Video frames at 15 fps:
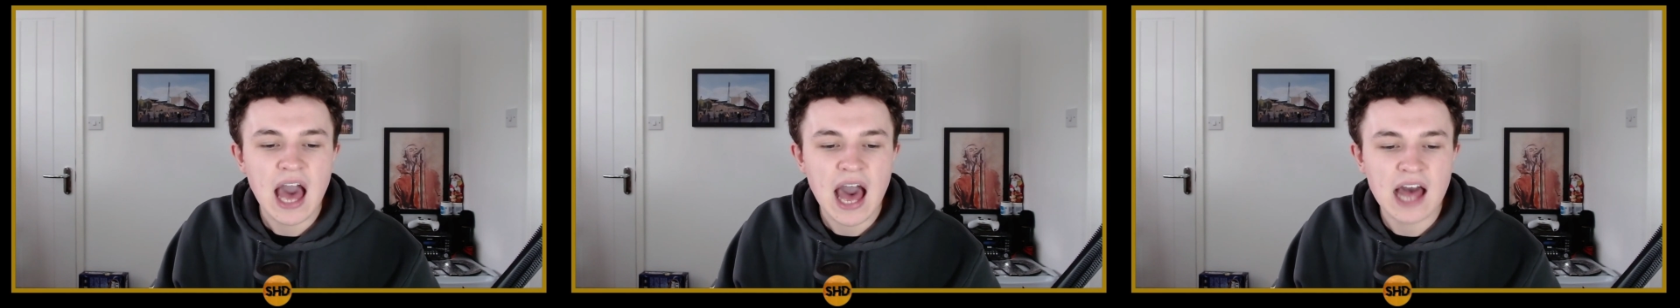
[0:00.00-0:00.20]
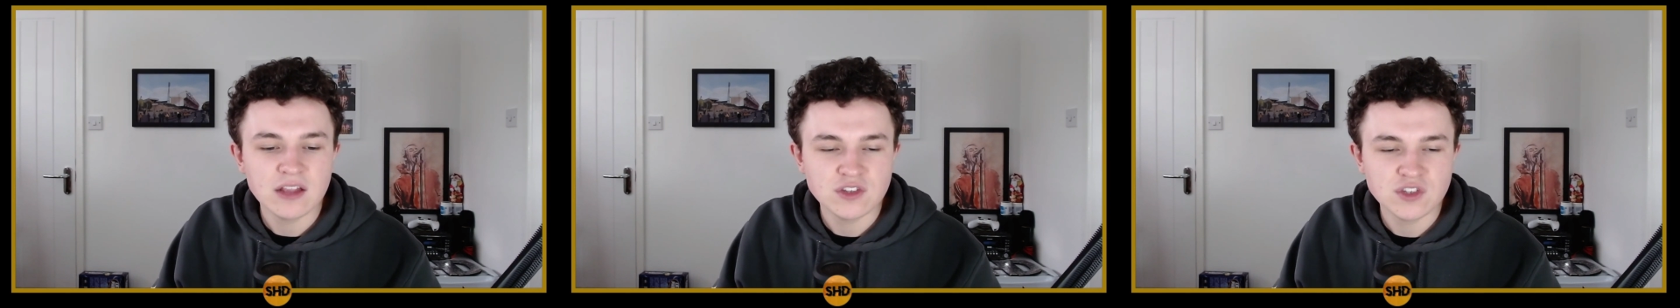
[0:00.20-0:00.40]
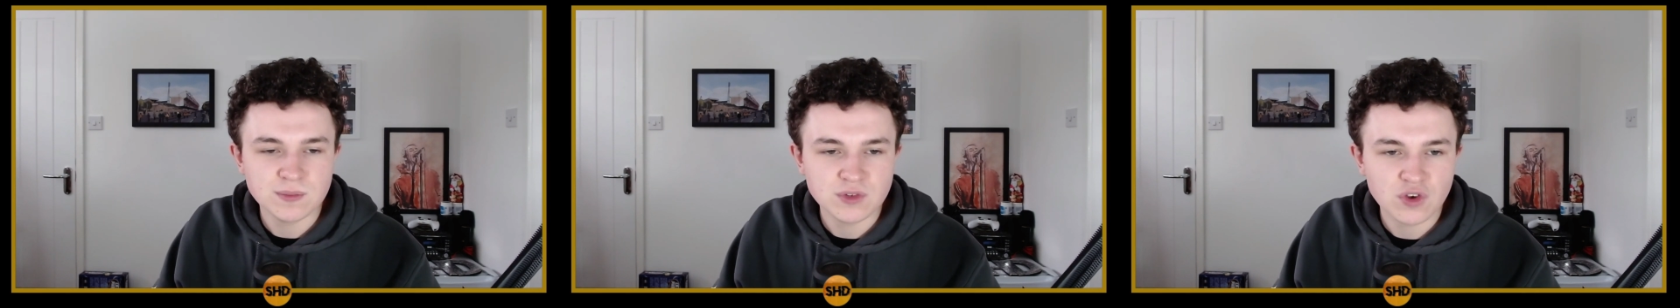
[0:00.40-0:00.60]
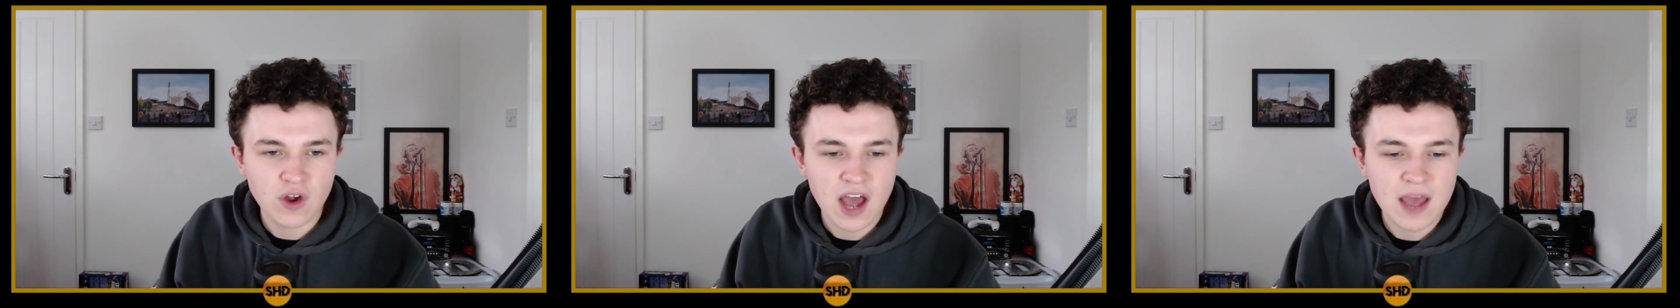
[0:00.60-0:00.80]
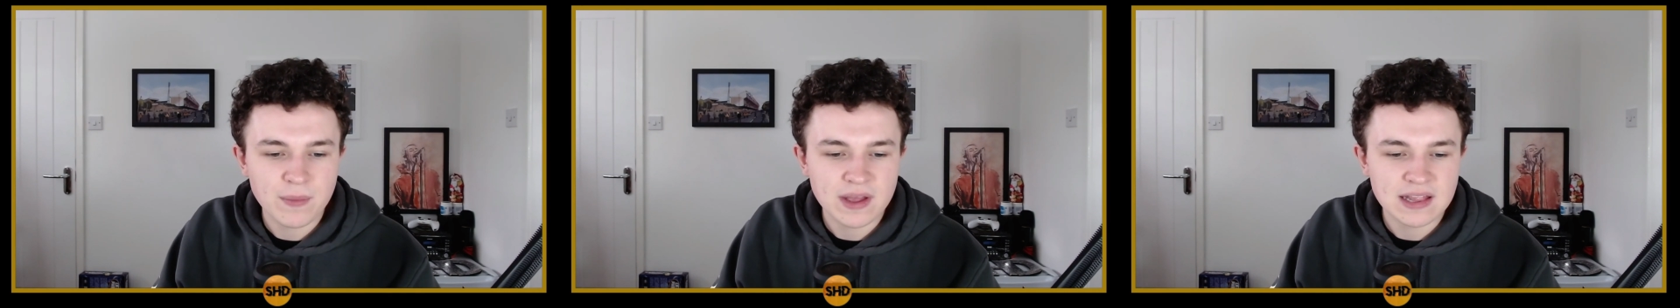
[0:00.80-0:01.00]
and
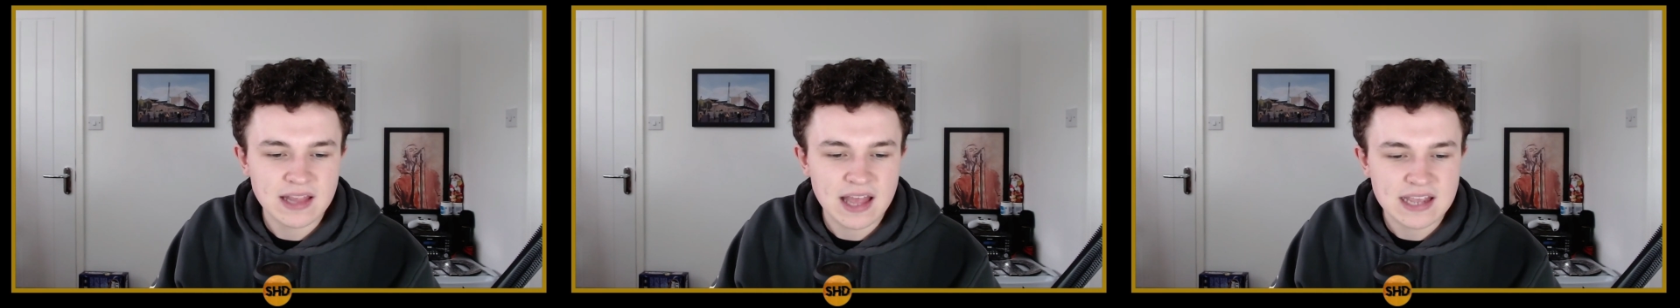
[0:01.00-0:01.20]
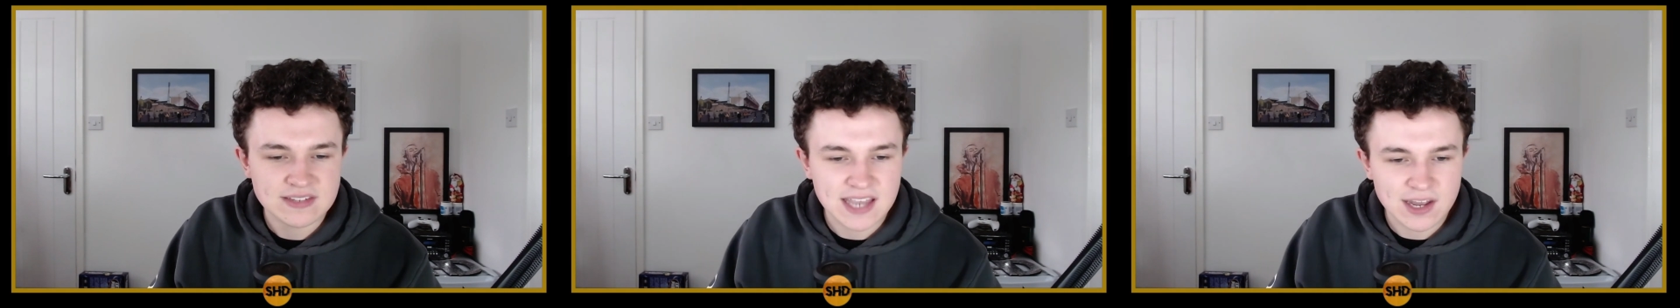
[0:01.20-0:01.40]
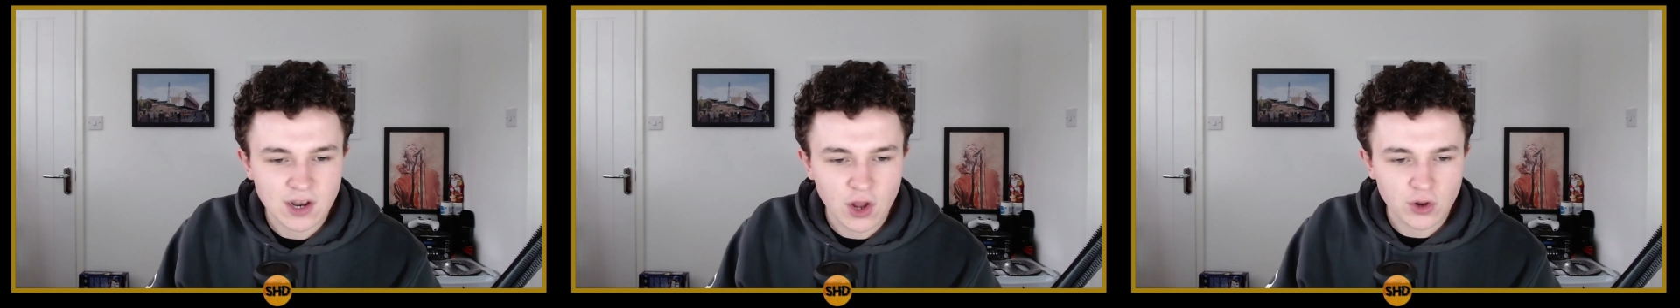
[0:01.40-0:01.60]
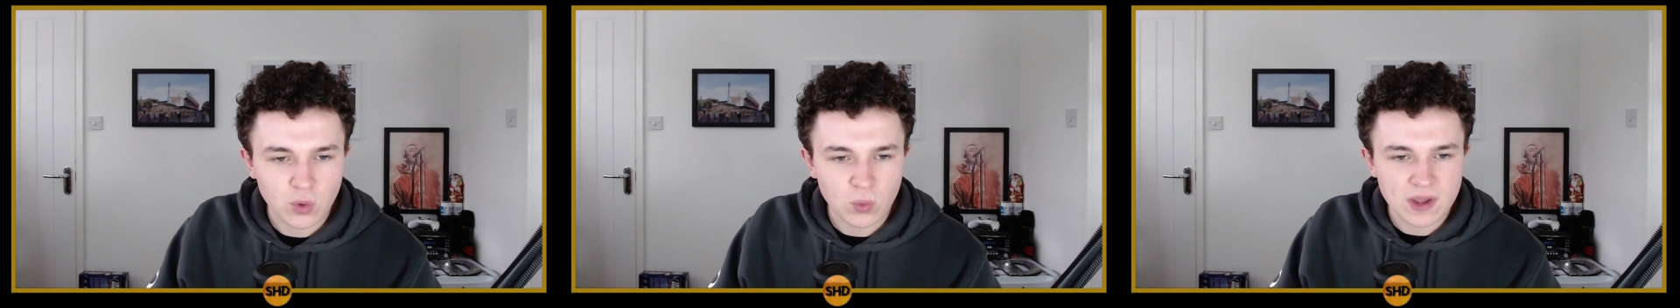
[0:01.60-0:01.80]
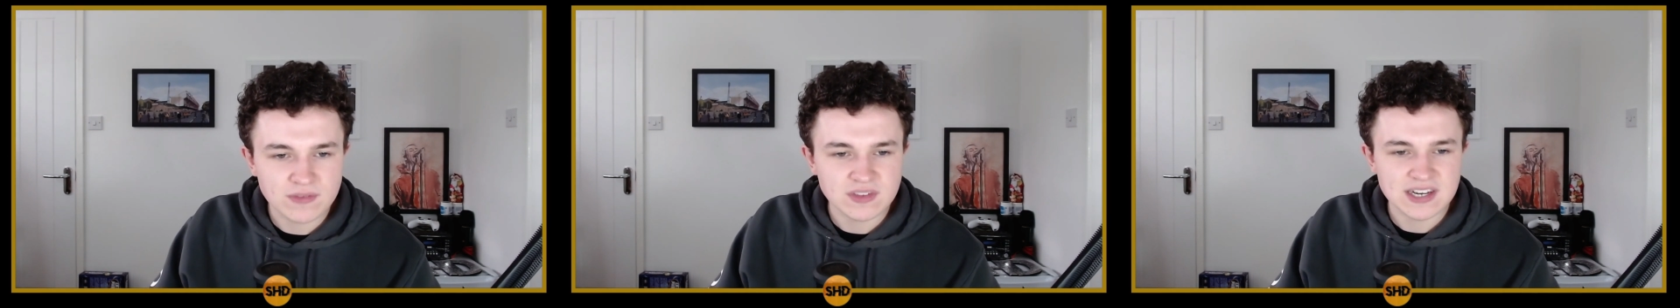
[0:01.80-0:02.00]
subscribe, and let's get
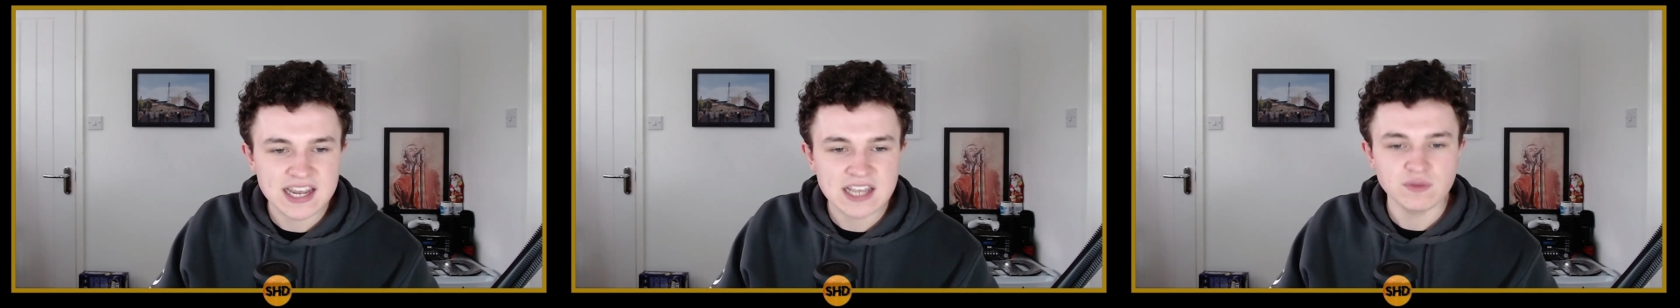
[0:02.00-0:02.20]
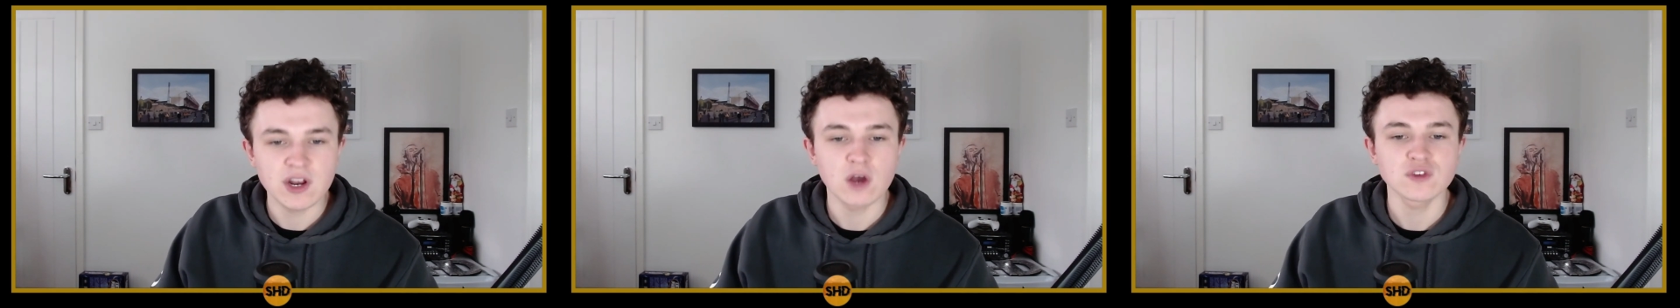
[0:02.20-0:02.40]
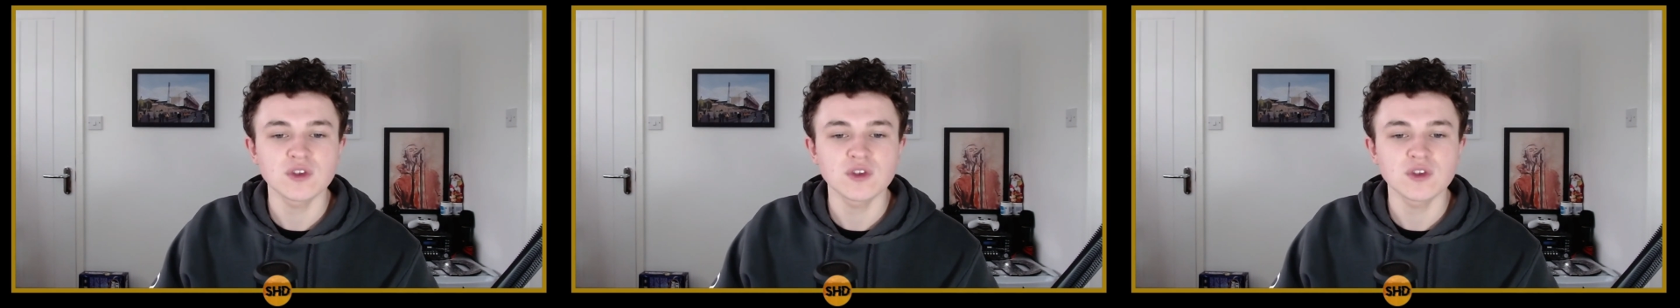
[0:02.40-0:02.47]
on with today's video.